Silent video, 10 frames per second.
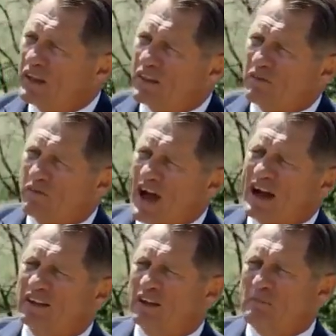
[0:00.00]
The
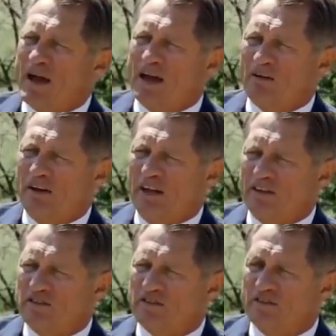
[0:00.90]
fact of the matter
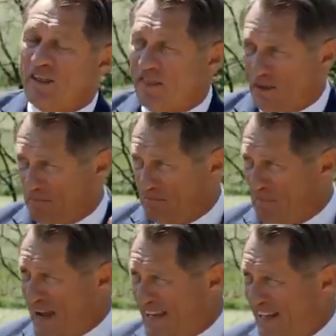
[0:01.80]
is, the
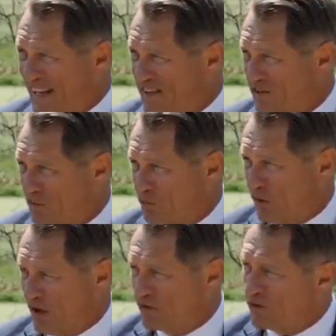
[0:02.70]
mechanism
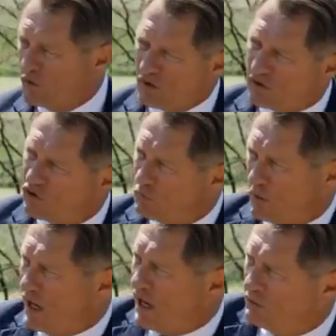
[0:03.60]
was if you can
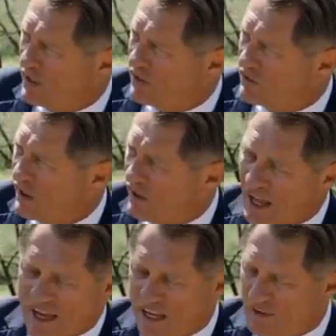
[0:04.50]
superhydrate a cell, i.e.,